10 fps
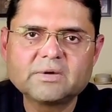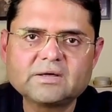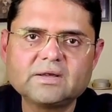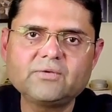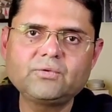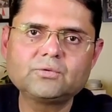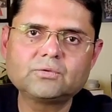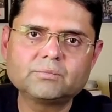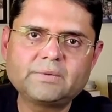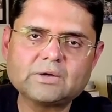But if
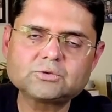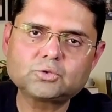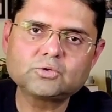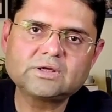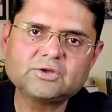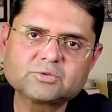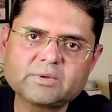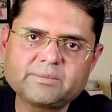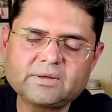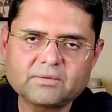you browse through the
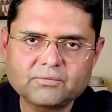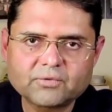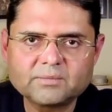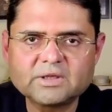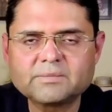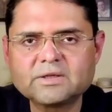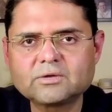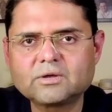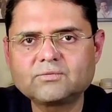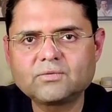newspaper from the
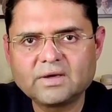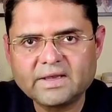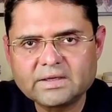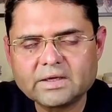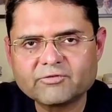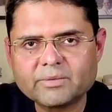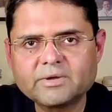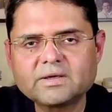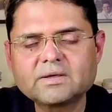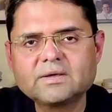month of late
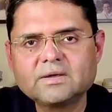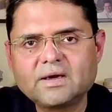November